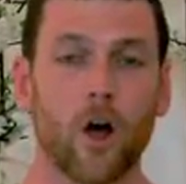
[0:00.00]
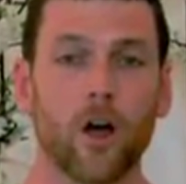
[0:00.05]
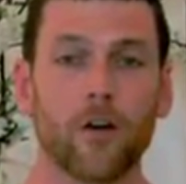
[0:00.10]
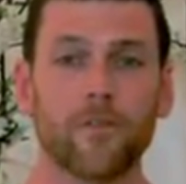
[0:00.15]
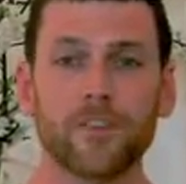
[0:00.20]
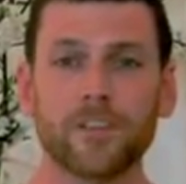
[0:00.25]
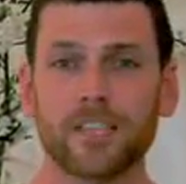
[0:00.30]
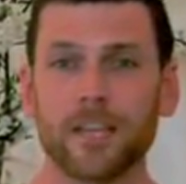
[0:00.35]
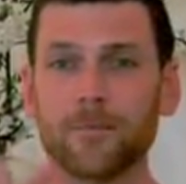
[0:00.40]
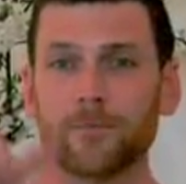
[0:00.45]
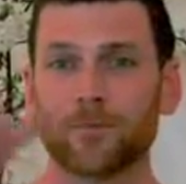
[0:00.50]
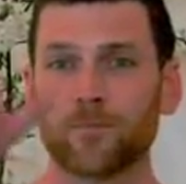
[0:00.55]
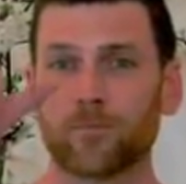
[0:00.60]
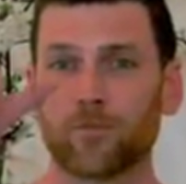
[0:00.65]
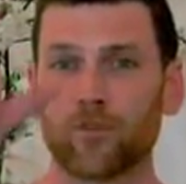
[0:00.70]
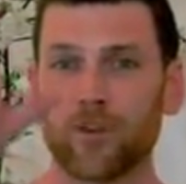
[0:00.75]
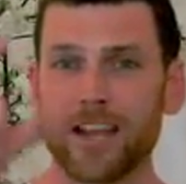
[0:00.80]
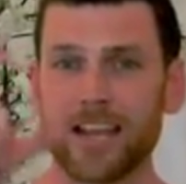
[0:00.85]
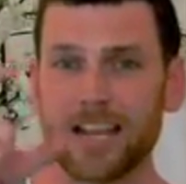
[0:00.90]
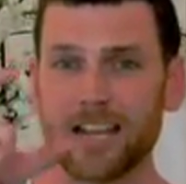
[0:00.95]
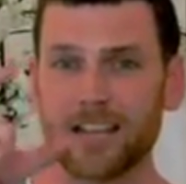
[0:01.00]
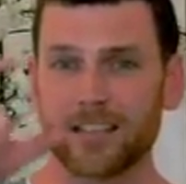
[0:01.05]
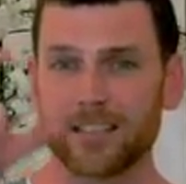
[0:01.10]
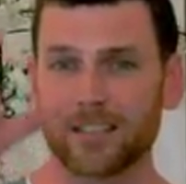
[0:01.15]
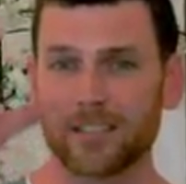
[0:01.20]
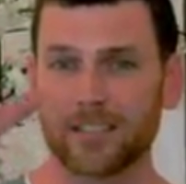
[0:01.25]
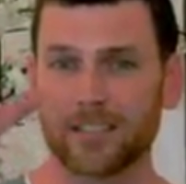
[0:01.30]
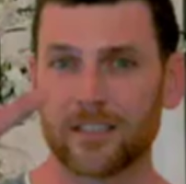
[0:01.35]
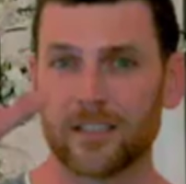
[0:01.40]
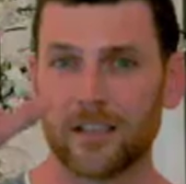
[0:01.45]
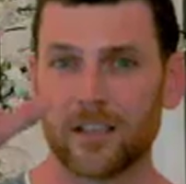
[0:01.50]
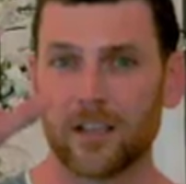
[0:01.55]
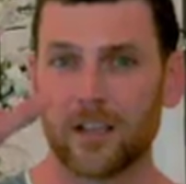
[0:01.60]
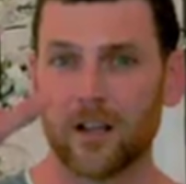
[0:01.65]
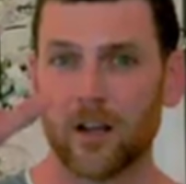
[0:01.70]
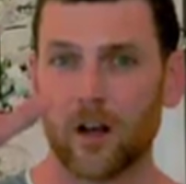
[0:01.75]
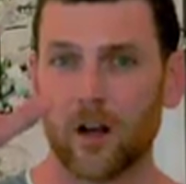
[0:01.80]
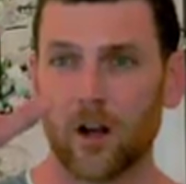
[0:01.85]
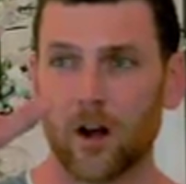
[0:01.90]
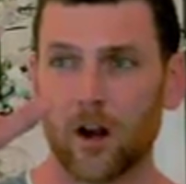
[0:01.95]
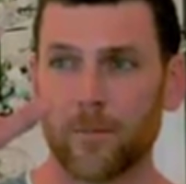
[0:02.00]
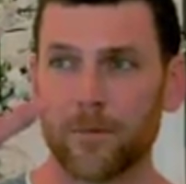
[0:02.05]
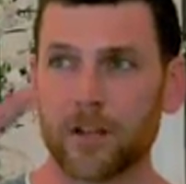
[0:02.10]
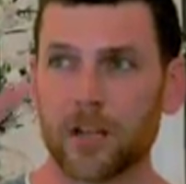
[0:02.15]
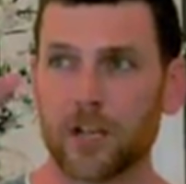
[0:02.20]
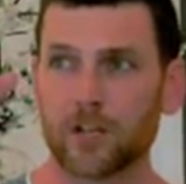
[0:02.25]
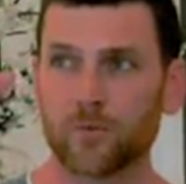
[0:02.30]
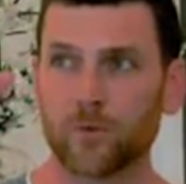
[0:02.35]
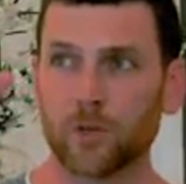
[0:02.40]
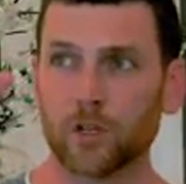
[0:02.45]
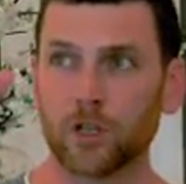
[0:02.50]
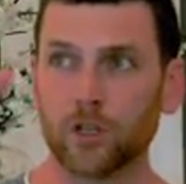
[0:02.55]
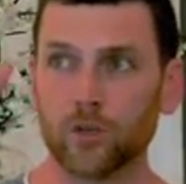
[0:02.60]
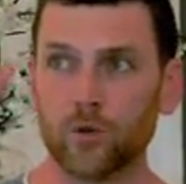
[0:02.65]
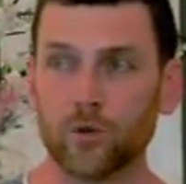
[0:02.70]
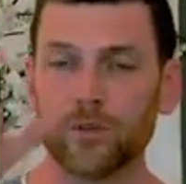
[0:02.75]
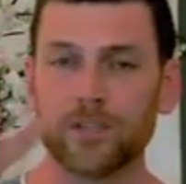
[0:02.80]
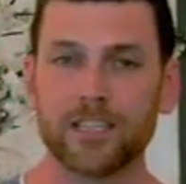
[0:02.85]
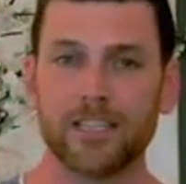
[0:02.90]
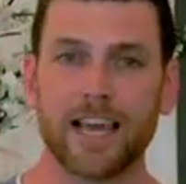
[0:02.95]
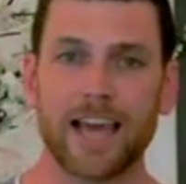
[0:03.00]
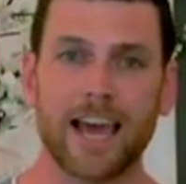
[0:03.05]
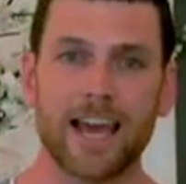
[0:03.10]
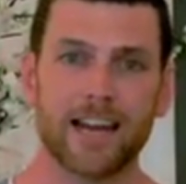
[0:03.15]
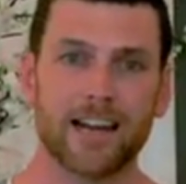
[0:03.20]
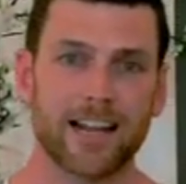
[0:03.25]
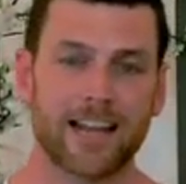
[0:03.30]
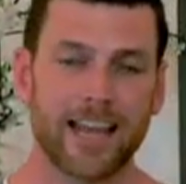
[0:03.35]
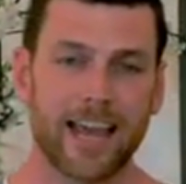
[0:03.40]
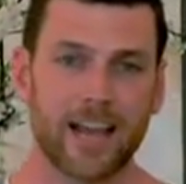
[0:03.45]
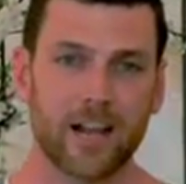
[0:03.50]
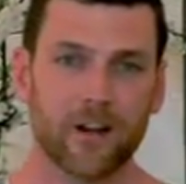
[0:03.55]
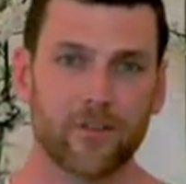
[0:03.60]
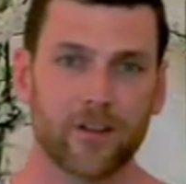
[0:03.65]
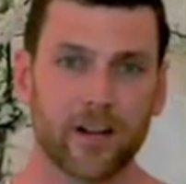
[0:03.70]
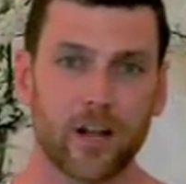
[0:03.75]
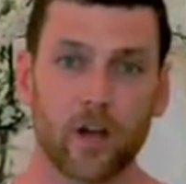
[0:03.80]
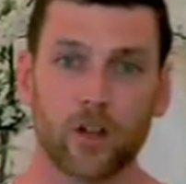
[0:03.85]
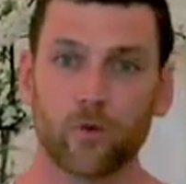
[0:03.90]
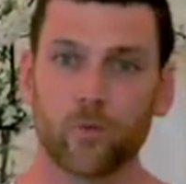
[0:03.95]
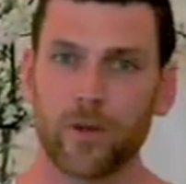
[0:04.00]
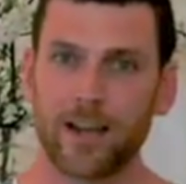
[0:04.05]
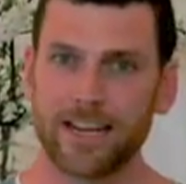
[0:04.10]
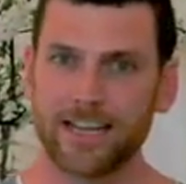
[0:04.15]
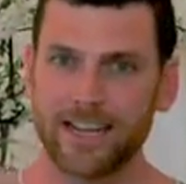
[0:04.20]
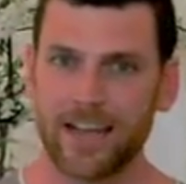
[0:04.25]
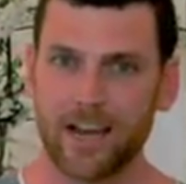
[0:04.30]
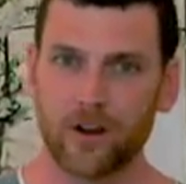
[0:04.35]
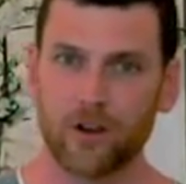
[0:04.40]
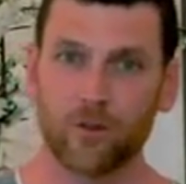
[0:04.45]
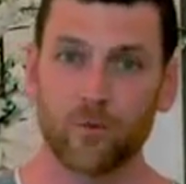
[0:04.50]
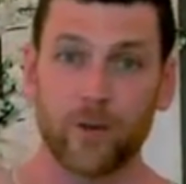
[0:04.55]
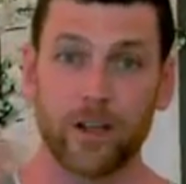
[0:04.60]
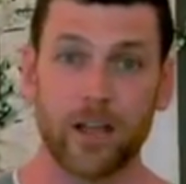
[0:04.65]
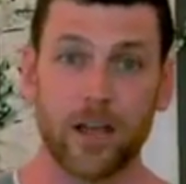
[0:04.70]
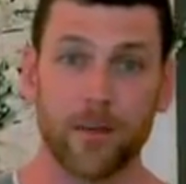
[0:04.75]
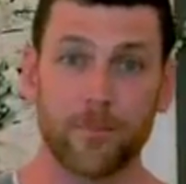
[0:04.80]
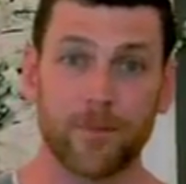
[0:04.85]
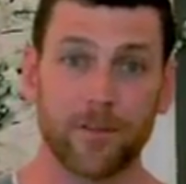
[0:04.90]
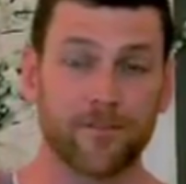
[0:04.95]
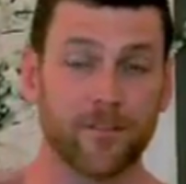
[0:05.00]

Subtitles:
Oftentimes breaks are because we're losing the head and neck anchoring on the way down or the way up.